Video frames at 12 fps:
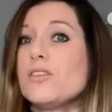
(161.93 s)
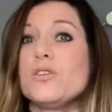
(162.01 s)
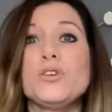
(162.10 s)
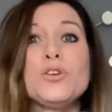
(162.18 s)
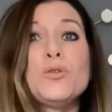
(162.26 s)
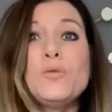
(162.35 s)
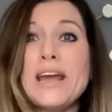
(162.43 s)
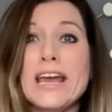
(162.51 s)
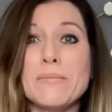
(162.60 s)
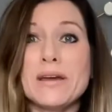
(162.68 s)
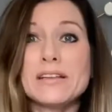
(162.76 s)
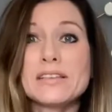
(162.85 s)
you
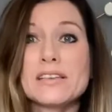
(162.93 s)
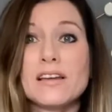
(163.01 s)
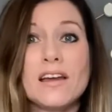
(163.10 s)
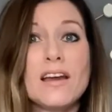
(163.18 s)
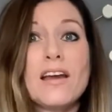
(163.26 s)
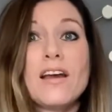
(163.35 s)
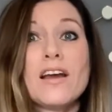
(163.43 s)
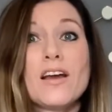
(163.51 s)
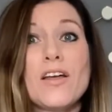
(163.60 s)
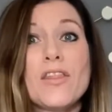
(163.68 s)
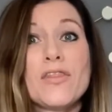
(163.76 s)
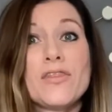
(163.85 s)
name it,
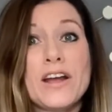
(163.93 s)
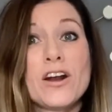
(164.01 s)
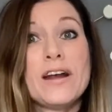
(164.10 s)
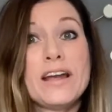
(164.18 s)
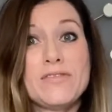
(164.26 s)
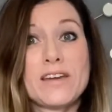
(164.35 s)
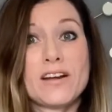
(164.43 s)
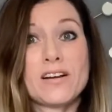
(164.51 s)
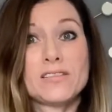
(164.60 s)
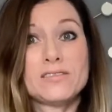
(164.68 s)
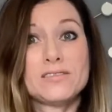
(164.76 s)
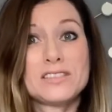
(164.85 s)
they're in there.